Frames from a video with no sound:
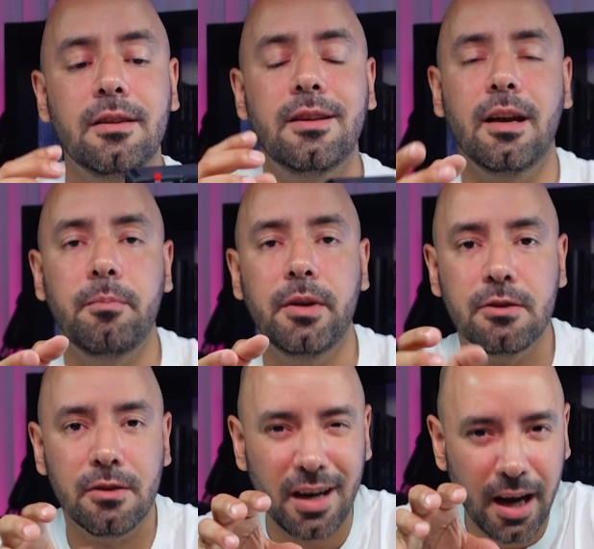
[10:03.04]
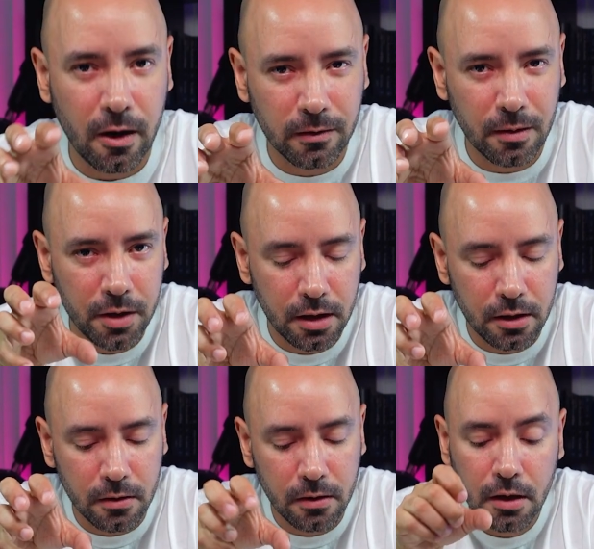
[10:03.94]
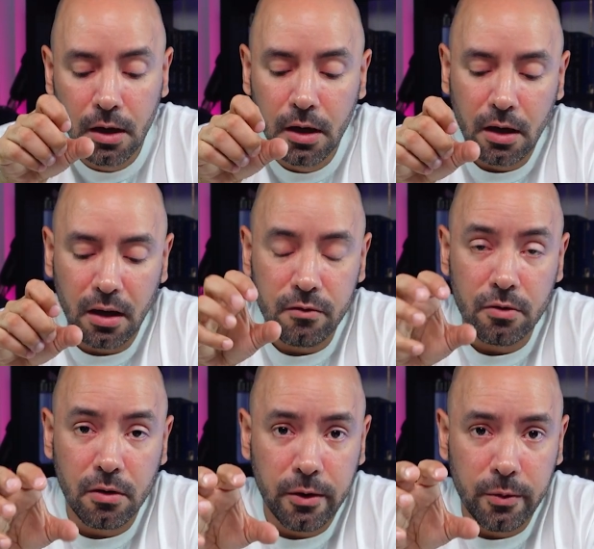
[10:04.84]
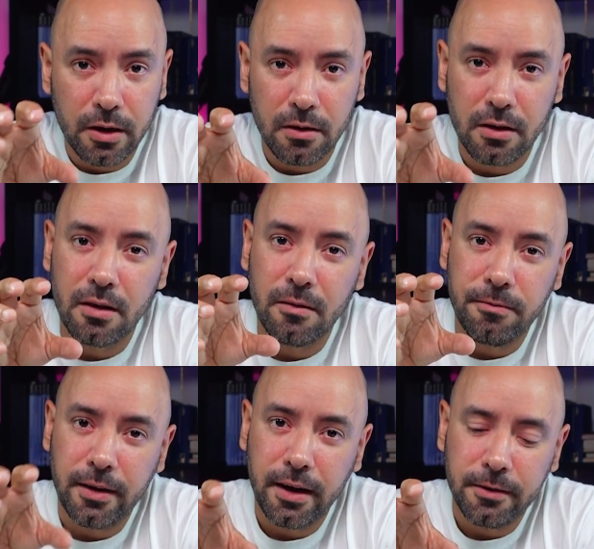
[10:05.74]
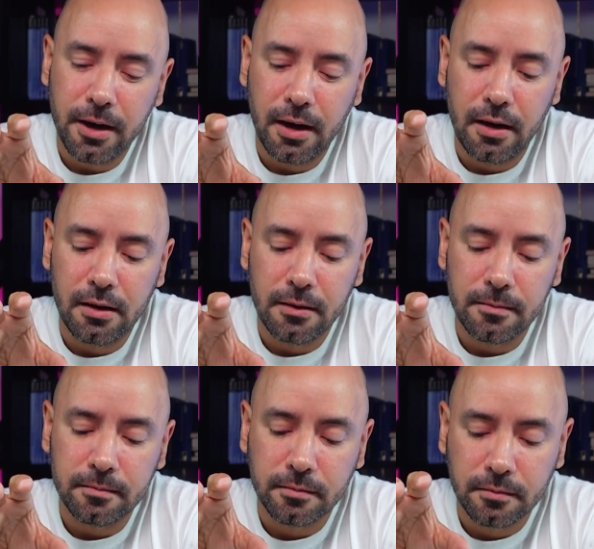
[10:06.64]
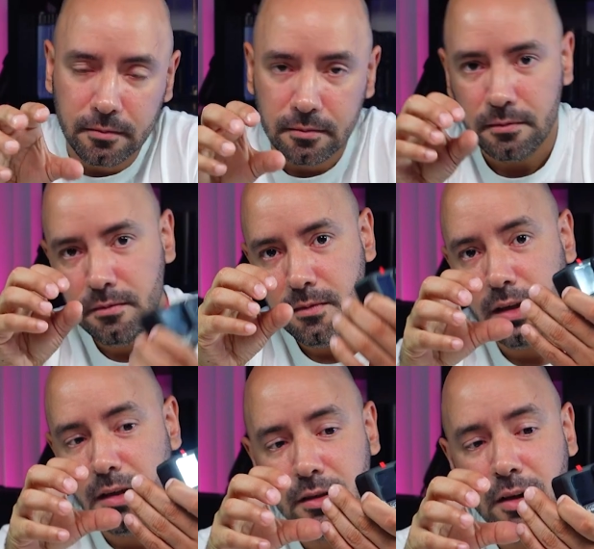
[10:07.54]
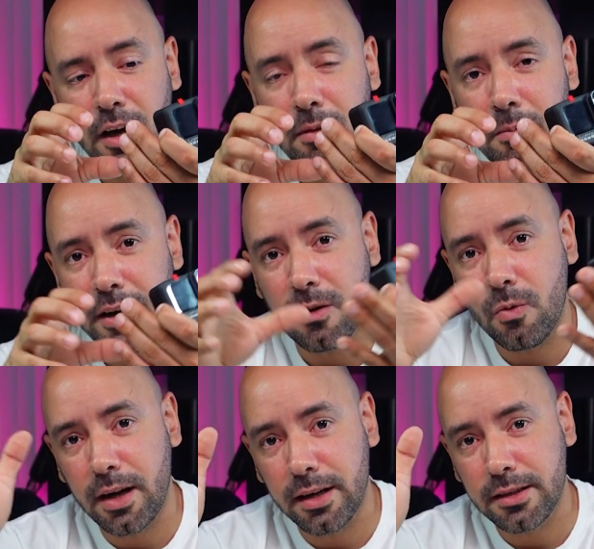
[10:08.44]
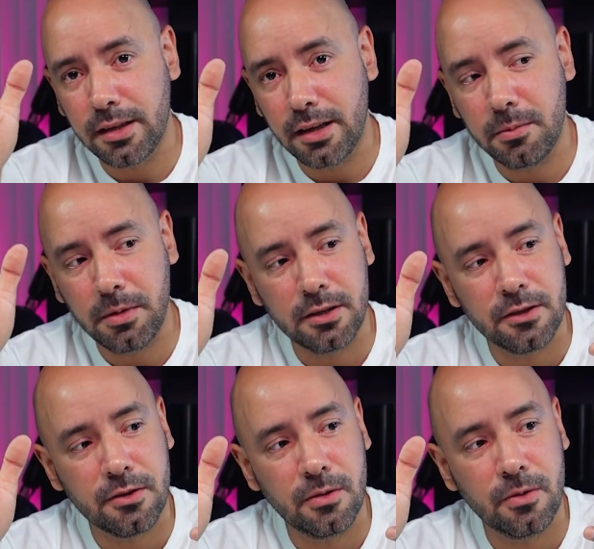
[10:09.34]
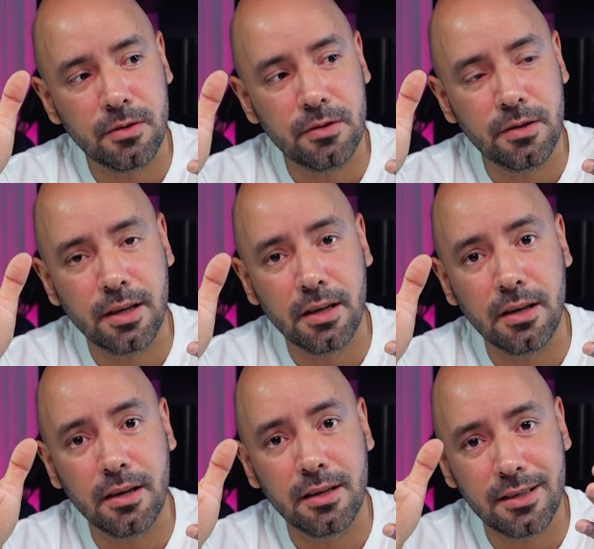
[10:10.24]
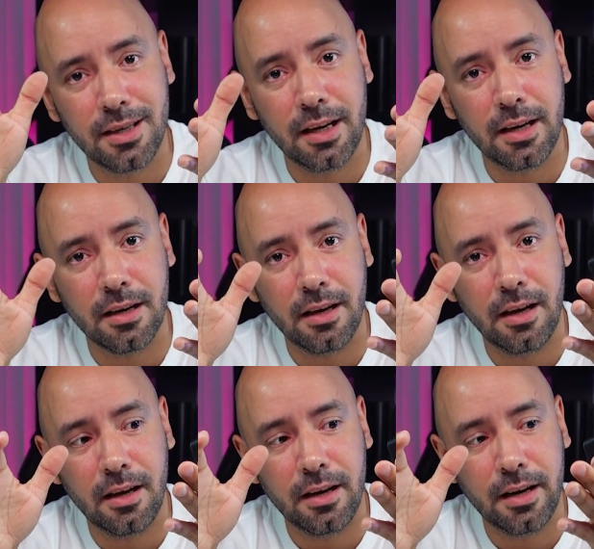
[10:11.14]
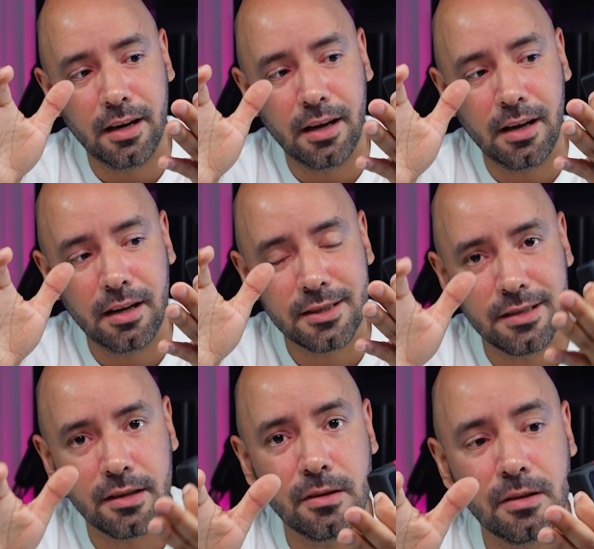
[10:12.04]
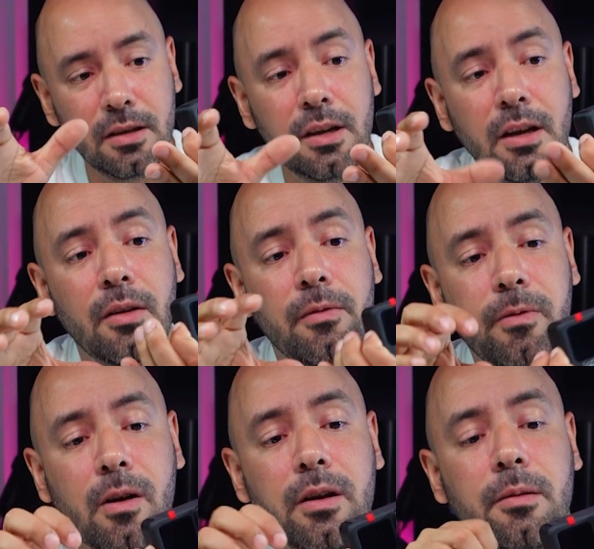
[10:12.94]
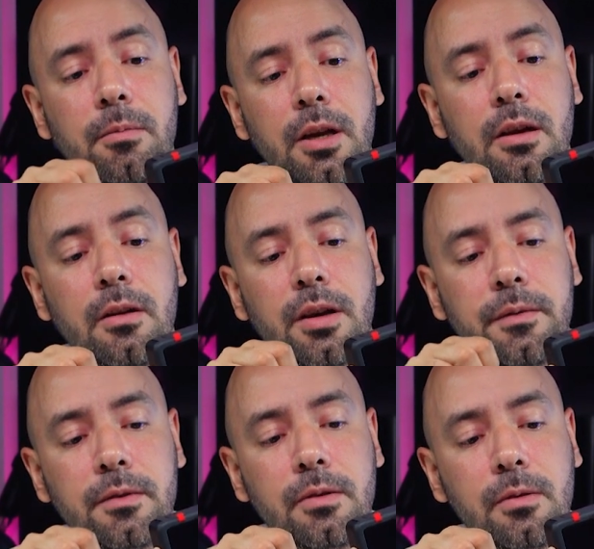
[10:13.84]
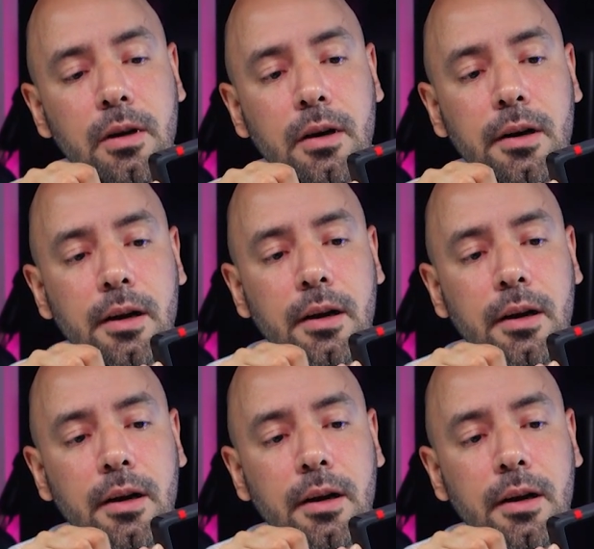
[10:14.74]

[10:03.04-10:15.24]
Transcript: take a picture out of the video. If you are recording on 5K, you have a better quality image, so you can take an still from the video if you are